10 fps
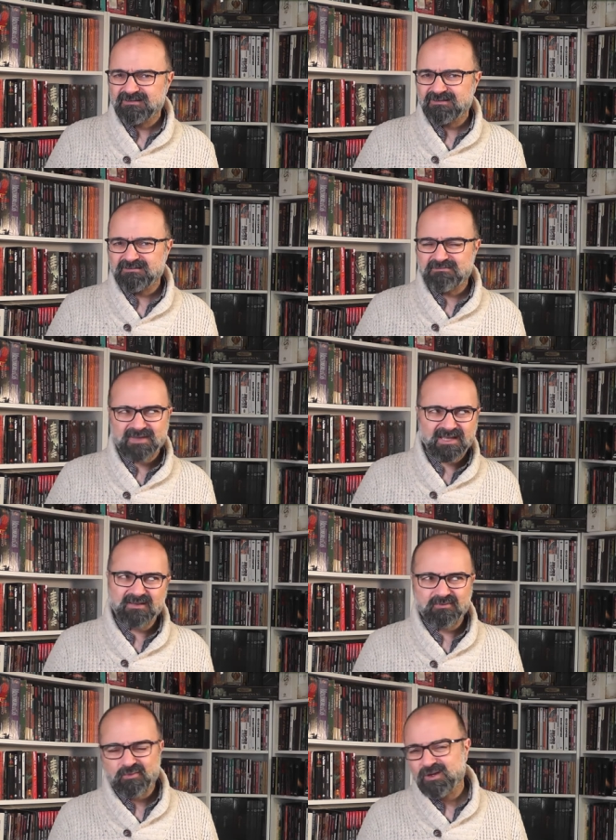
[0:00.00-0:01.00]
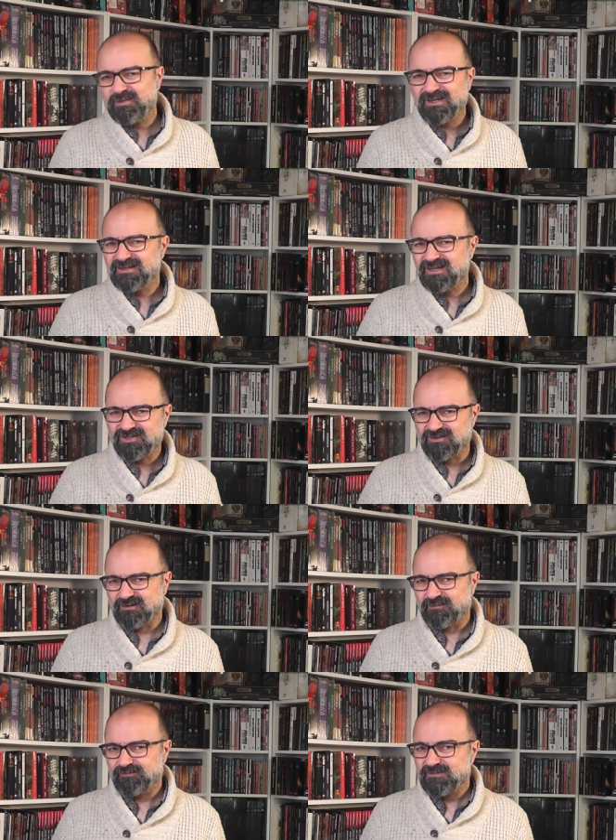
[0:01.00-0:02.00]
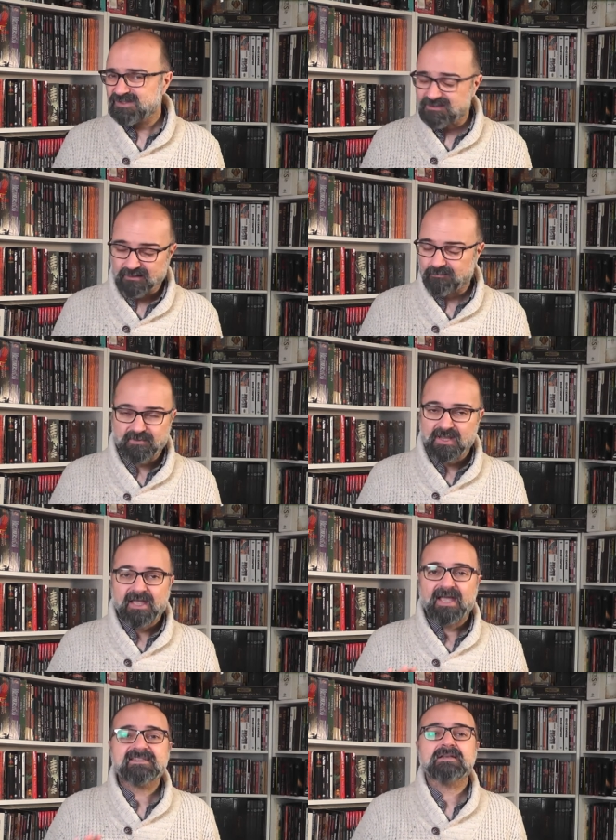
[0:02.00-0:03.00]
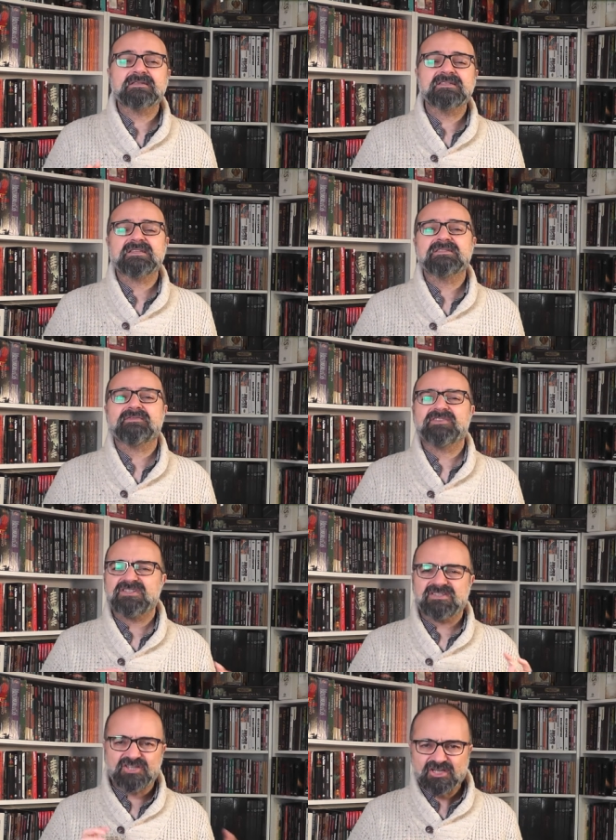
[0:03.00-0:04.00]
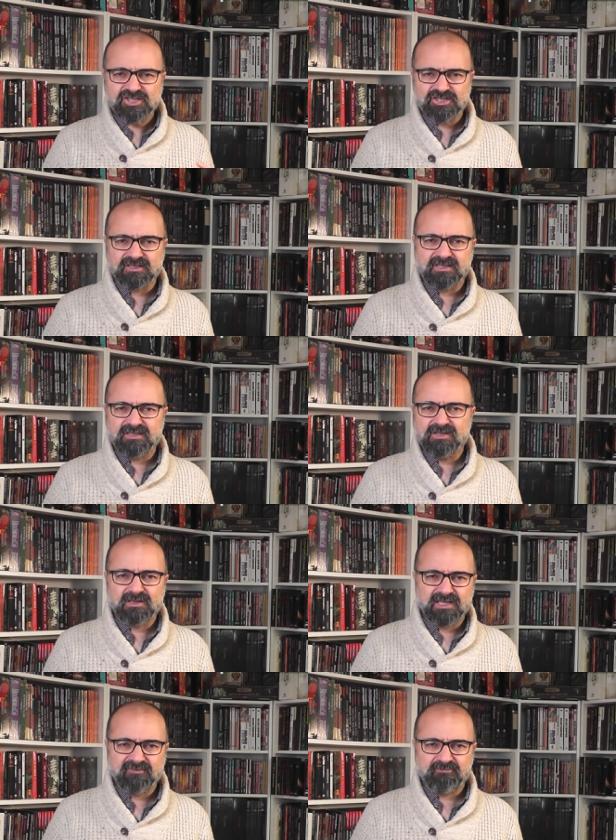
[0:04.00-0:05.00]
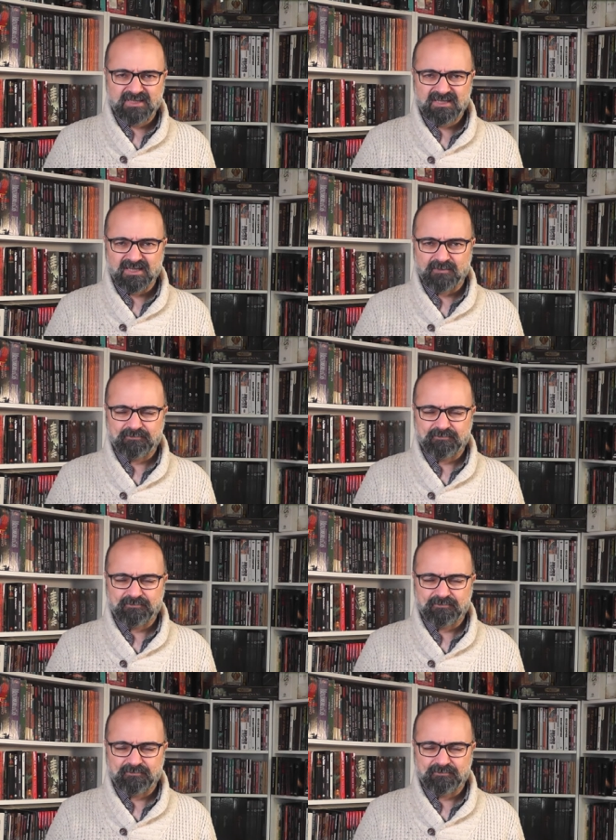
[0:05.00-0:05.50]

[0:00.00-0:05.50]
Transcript: it may well be intentional. Still, a certain sense of disjunction did not leave me here.